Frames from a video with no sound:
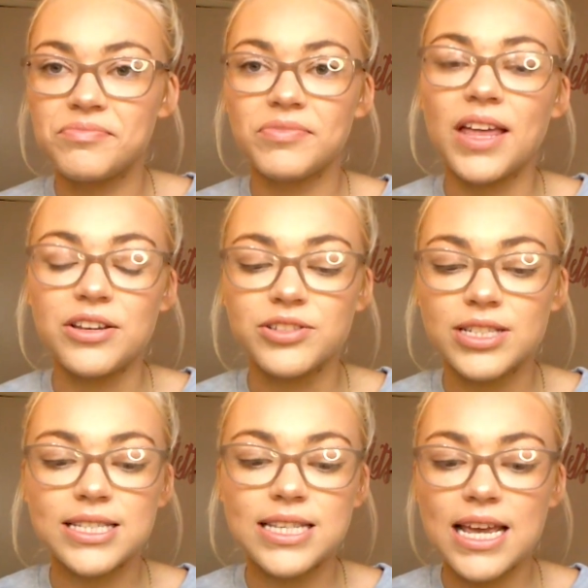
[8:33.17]
they used to
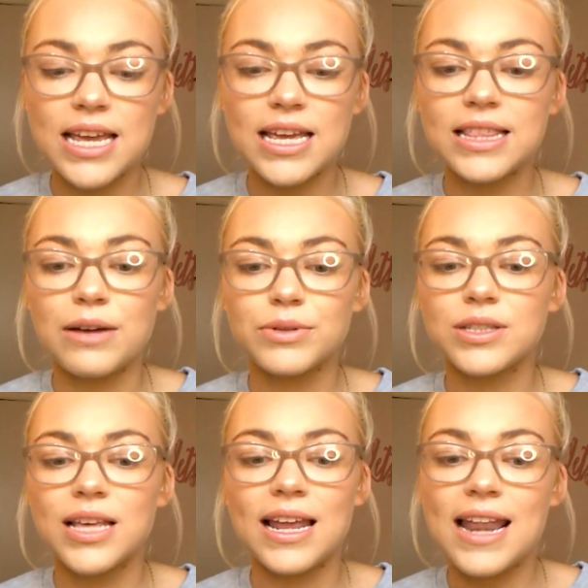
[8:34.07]
sit. That was
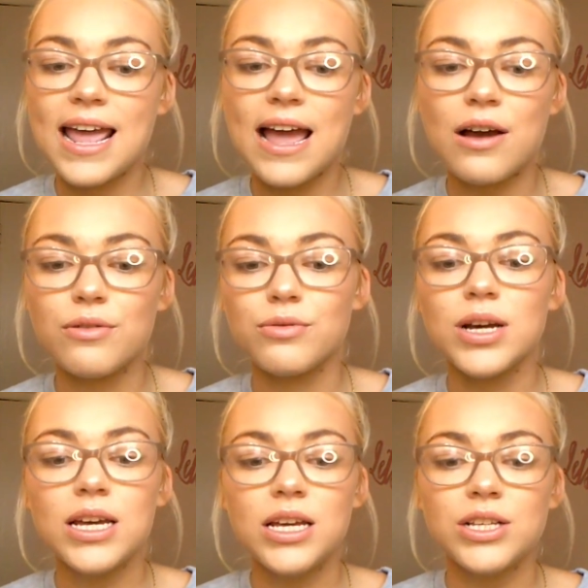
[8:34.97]
their layout.
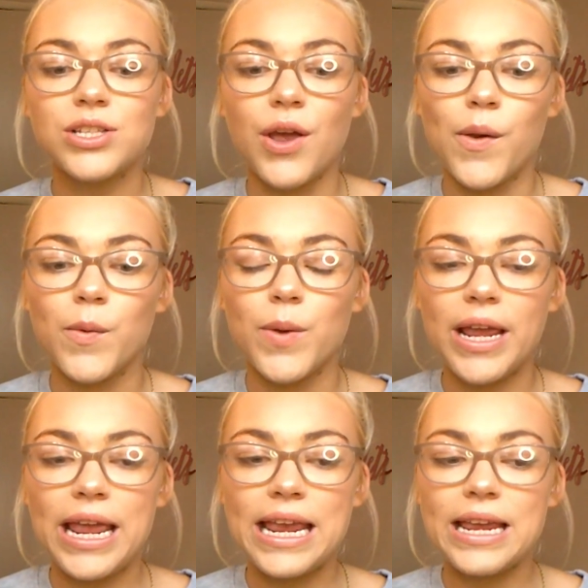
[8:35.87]
So
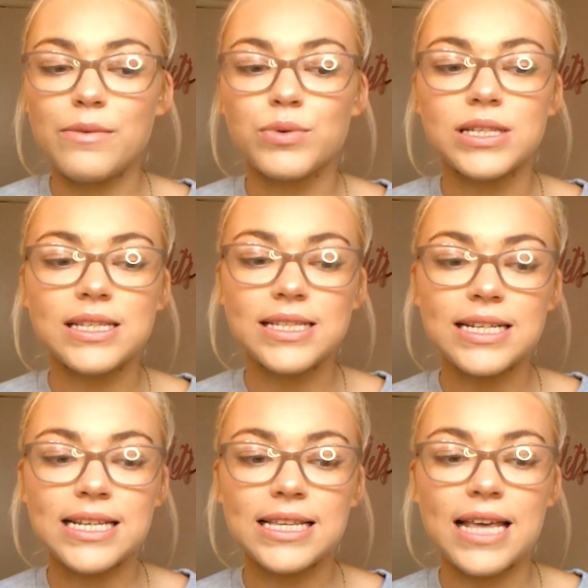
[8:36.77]
he was
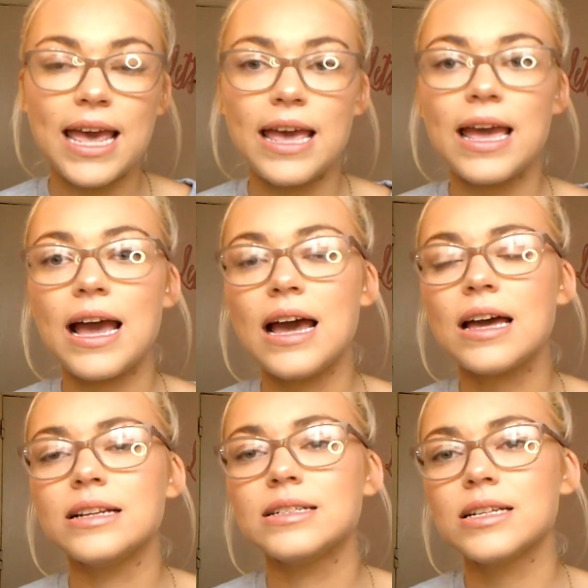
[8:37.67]
sitting there
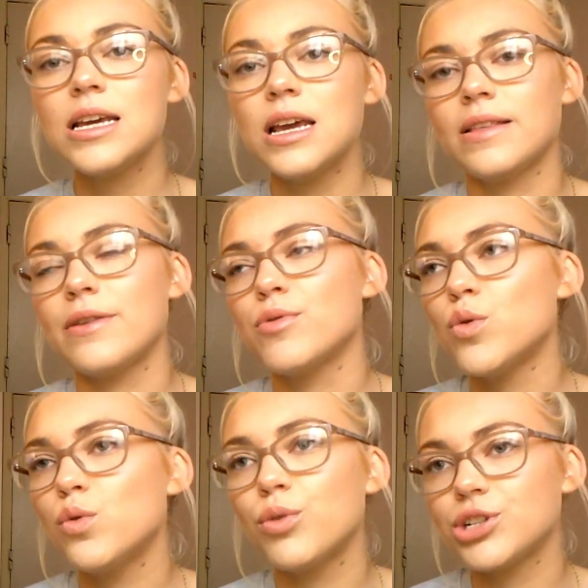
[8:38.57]
and they were
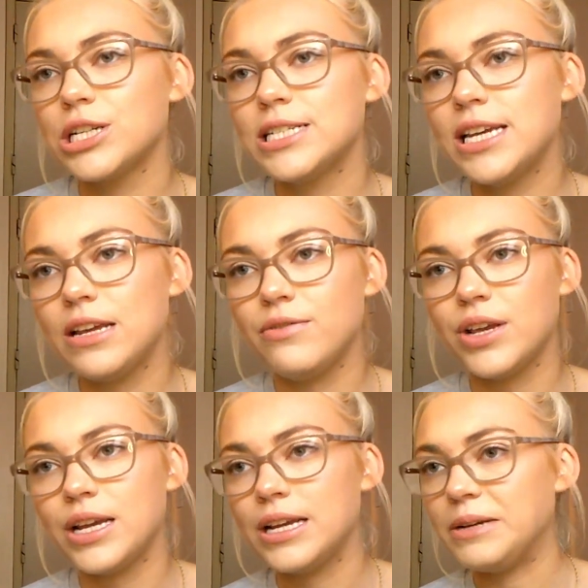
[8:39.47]
all watching
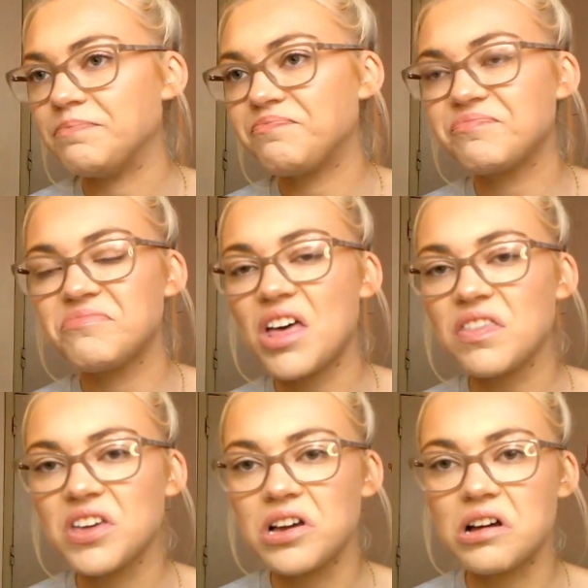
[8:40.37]
TV,
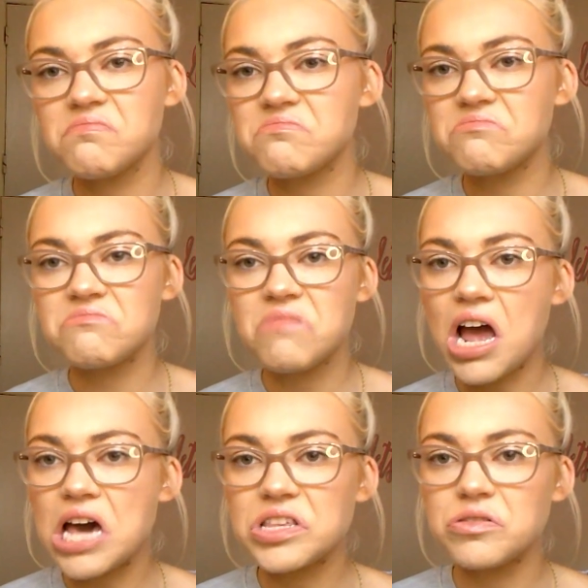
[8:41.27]
nothing
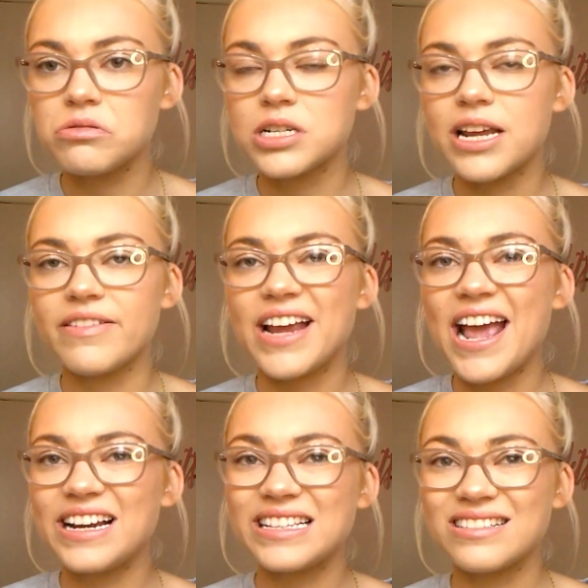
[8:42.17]
out of the ordinary,
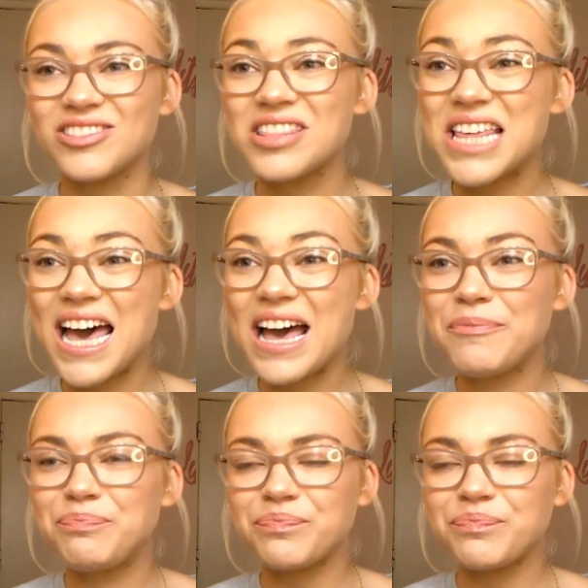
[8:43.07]
anything like that.